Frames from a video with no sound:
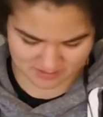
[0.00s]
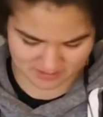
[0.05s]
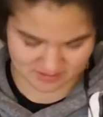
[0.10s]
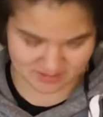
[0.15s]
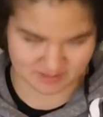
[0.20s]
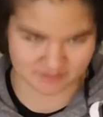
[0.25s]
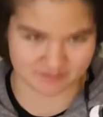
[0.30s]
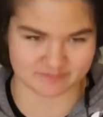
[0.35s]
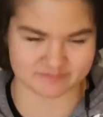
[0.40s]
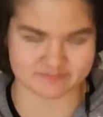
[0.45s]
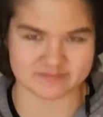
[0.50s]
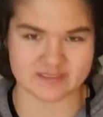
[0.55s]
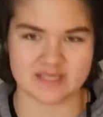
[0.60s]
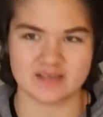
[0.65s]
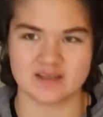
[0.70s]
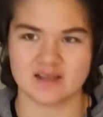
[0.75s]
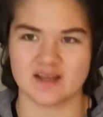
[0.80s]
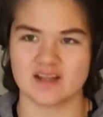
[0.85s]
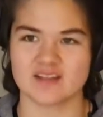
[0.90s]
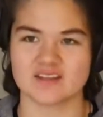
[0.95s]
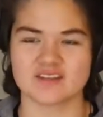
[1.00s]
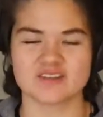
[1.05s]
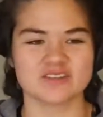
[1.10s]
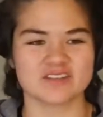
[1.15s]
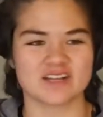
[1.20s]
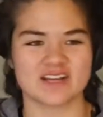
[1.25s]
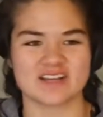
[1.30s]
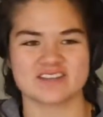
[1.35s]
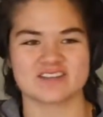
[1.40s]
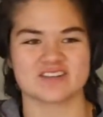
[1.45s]
Um, a little
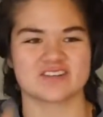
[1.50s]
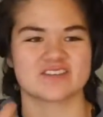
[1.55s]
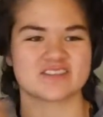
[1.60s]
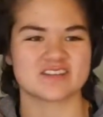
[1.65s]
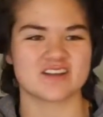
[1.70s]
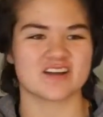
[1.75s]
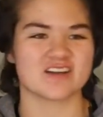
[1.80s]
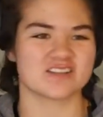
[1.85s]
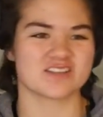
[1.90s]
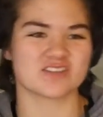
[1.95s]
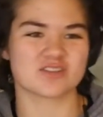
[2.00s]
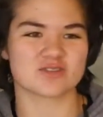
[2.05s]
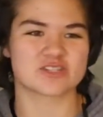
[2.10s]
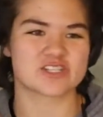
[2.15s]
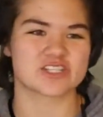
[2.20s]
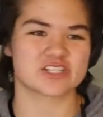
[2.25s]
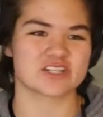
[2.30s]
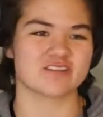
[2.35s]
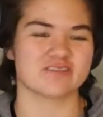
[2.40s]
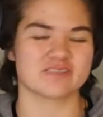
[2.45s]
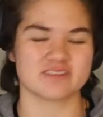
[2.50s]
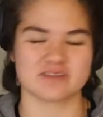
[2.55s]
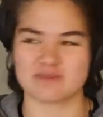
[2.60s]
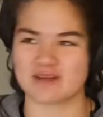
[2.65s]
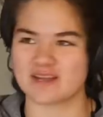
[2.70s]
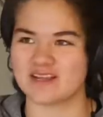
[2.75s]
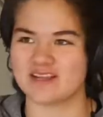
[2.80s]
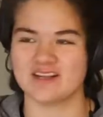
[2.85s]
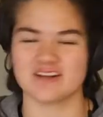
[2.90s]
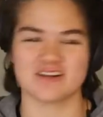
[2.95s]
nicer, it's not so shoved in
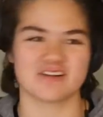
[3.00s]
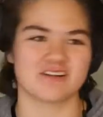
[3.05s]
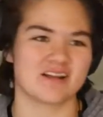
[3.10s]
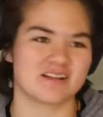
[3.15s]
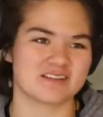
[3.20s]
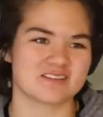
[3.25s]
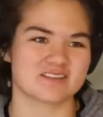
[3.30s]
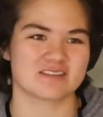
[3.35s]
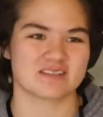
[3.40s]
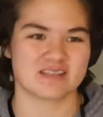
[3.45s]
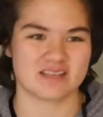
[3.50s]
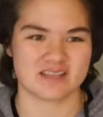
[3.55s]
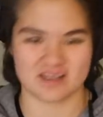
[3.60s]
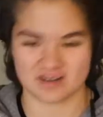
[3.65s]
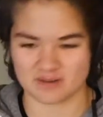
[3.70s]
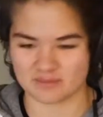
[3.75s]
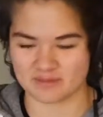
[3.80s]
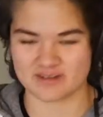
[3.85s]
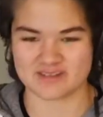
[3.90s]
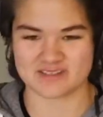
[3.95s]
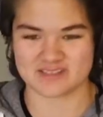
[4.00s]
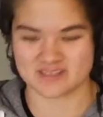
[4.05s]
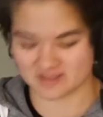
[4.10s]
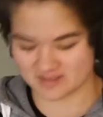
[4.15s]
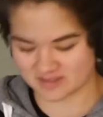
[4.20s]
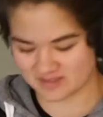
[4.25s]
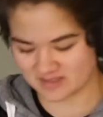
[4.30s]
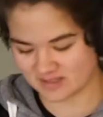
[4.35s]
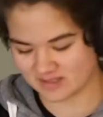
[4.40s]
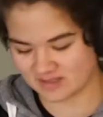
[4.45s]
my ear as earbuds
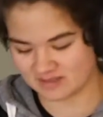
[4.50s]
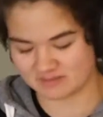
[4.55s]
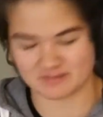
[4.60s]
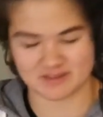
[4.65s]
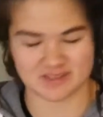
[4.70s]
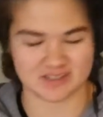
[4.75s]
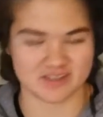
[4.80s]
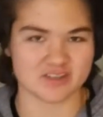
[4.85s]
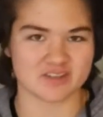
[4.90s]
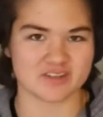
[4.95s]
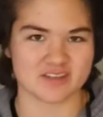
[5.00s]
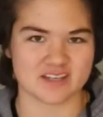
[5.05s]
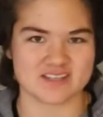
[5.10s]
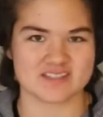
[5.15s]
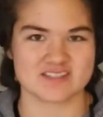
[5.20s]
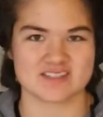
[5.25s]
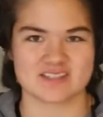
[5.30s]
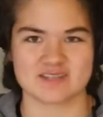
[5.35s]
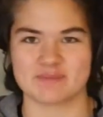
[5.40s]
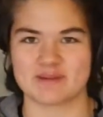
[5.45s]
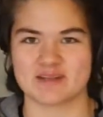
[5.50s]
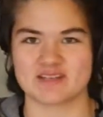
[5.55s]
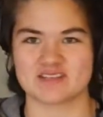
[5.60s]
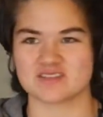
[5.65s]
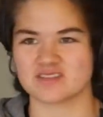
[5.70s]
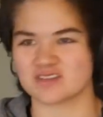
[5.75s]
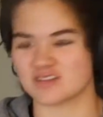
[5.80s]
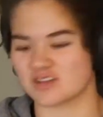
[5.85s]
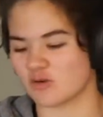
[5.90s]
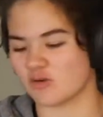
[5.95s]
is. But you know, that
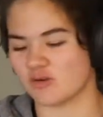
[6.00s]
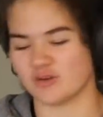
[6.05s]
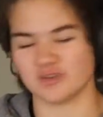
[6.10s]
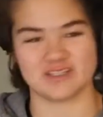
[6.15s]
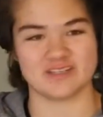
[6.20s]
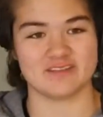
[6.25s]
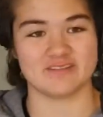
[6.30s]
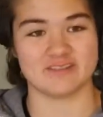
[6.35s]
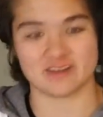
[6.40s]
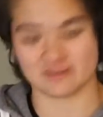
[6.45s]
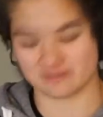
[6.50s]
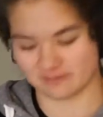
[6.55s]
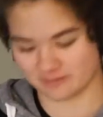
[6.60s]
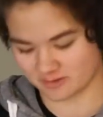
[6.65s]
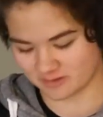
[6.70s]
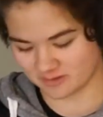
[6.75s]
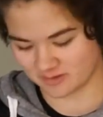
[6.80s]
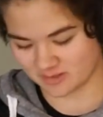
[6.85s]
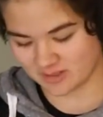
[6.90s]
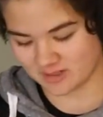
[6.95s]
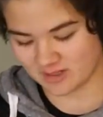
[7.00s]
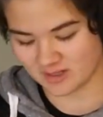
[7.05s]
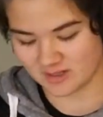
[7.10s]
depends on the quality of headphone.